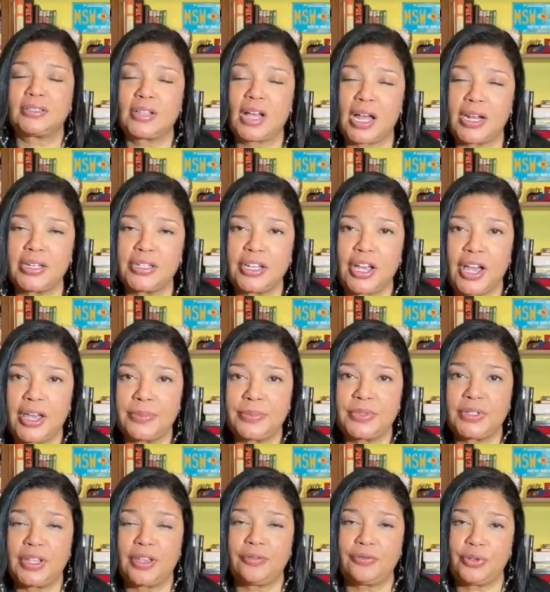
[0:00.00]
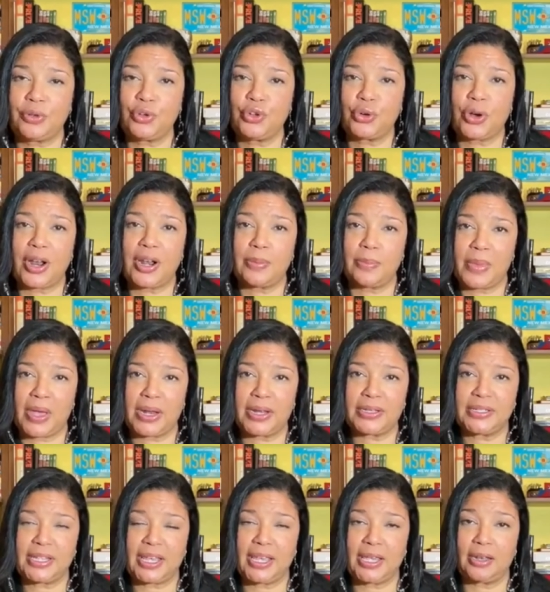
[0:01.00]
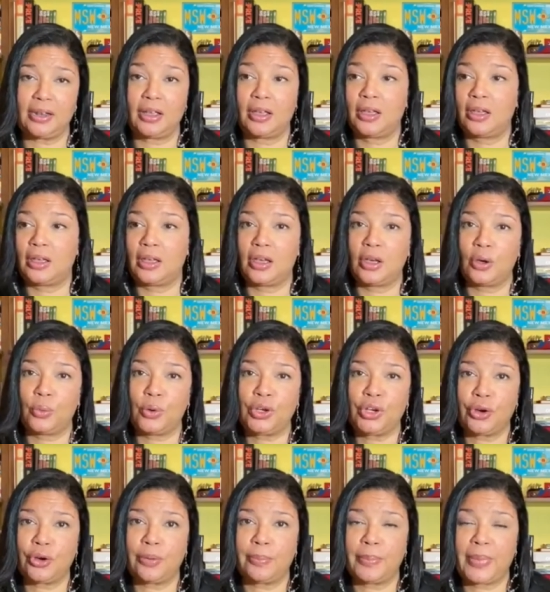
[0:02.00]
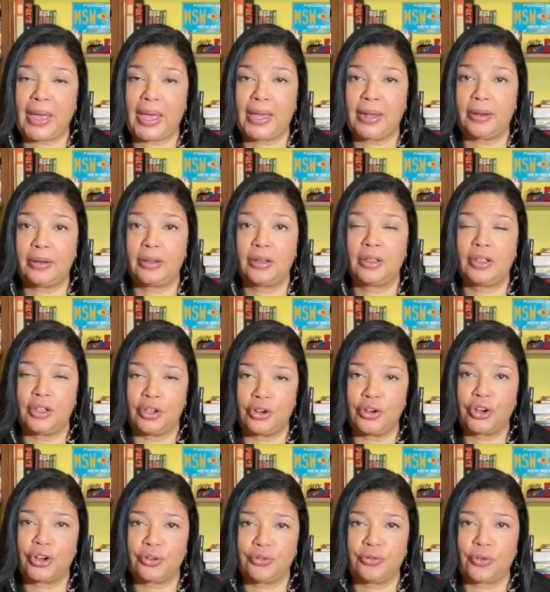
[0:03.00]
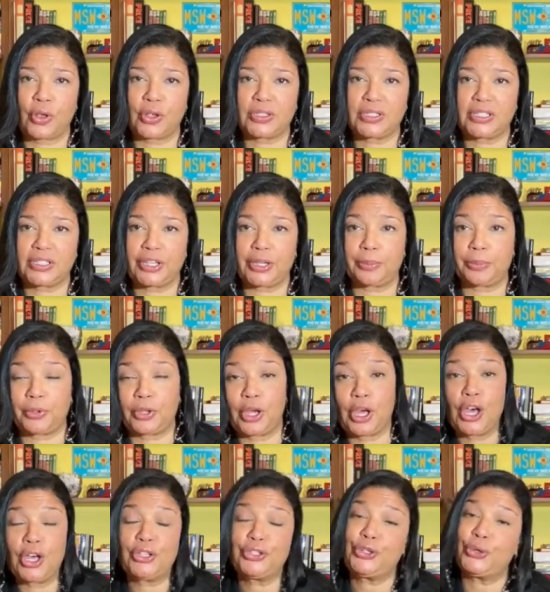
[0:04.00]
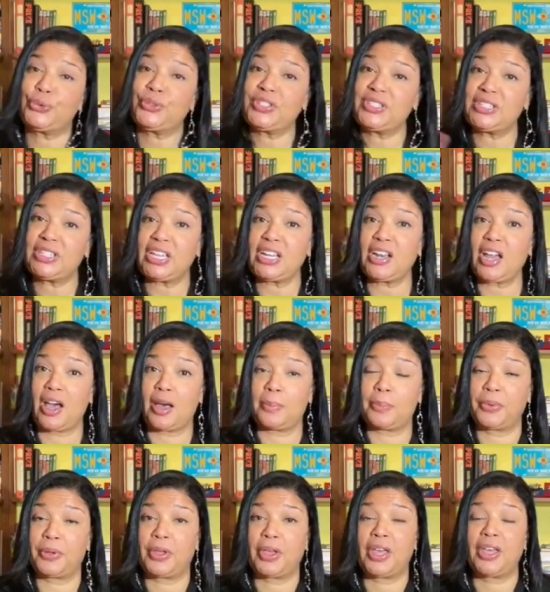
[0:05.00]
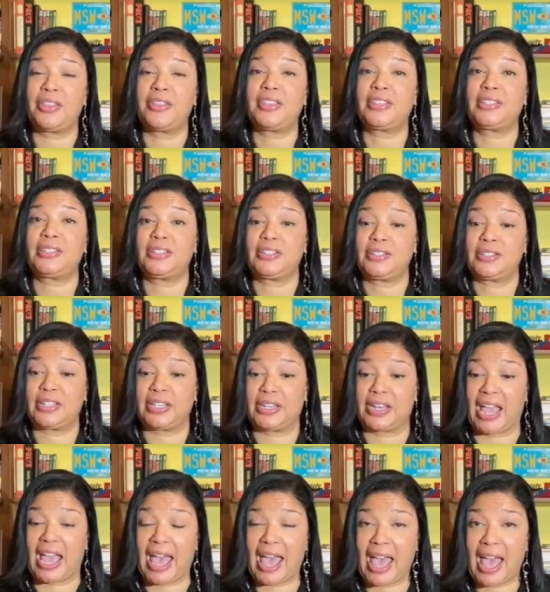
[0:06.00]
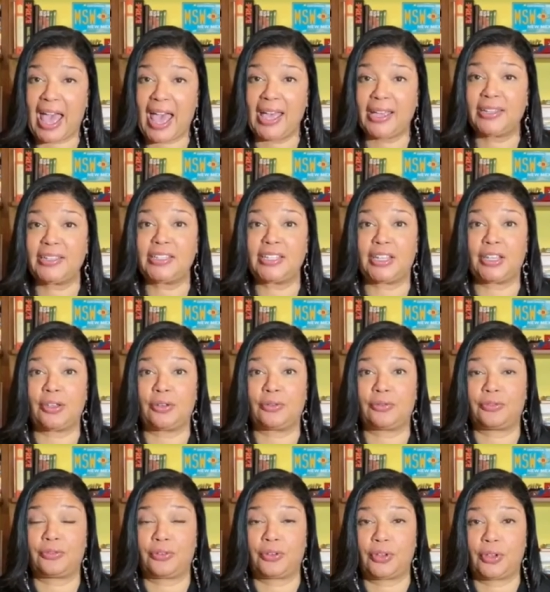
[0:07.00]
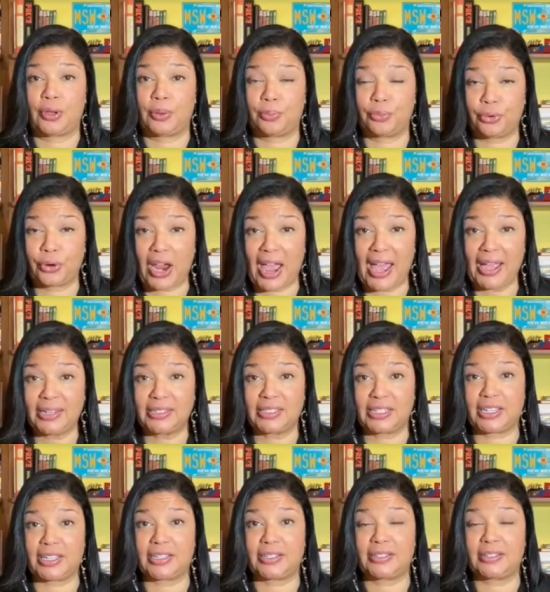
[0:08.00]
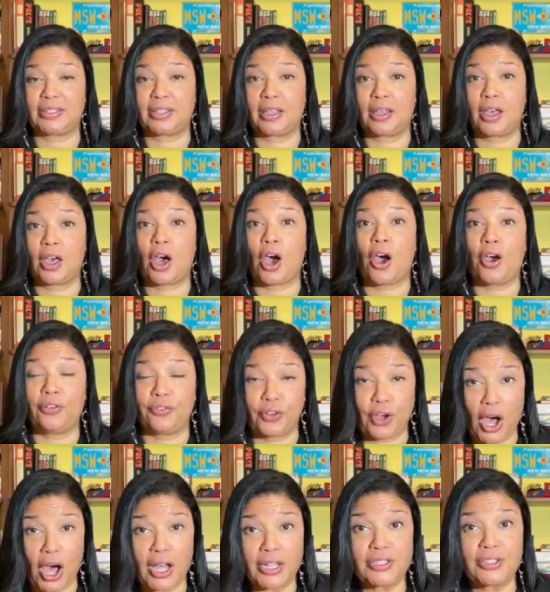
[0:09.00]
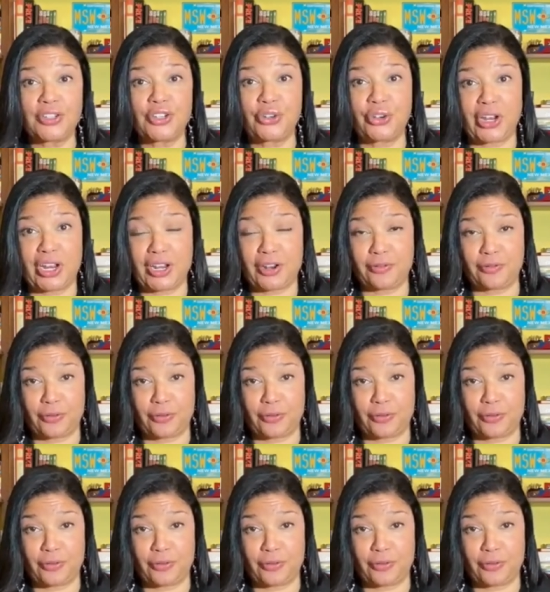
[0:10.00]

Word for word: A lot of times, if you try to meditate when you're in bed, you're gonna fall asleep. So sit up. This is an active practice of concentrated